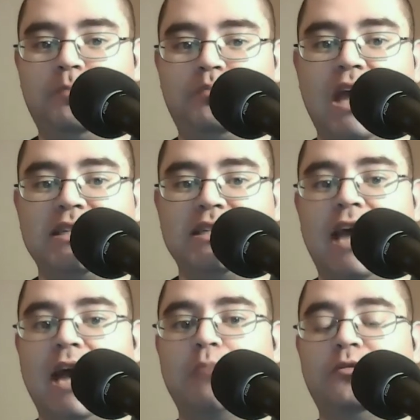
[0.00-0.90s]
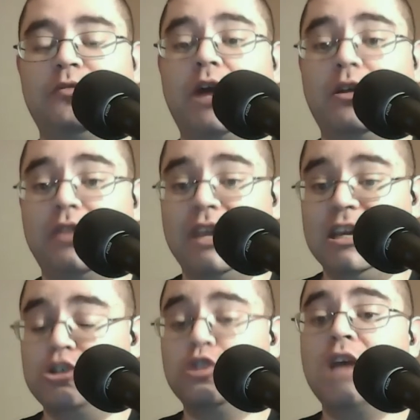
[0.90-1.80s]
antenna amplifier, it
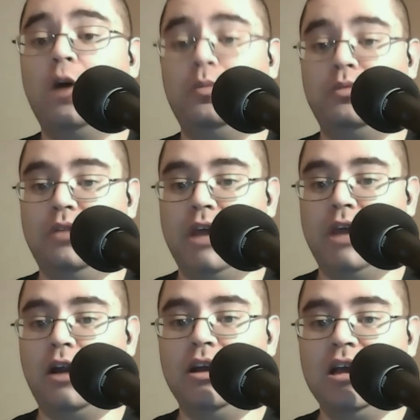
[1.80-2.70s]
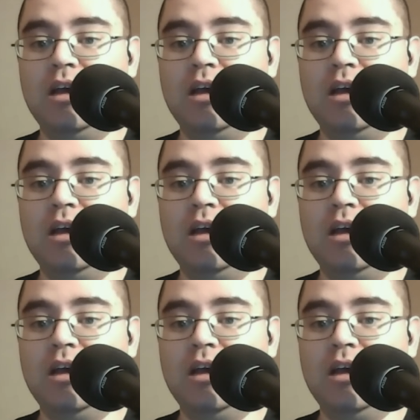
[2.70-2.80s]
should help you there.